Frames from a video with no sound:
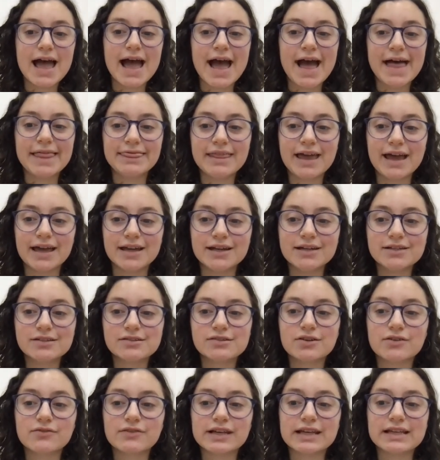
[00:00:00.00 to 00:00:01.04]
and then
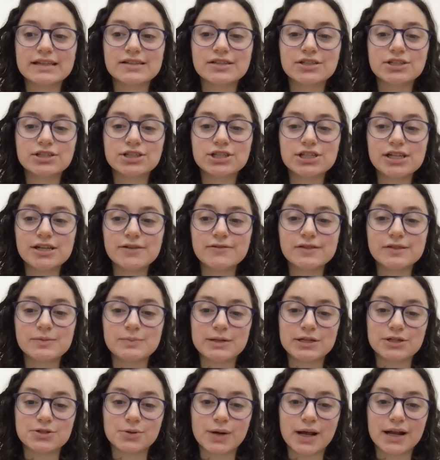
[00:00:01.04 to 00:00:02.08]
serving as chief
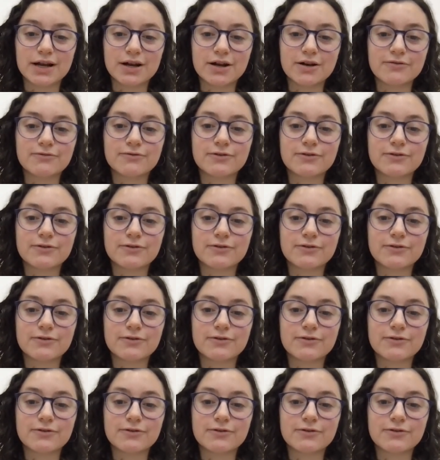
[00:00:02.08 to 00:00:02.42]
speechwriter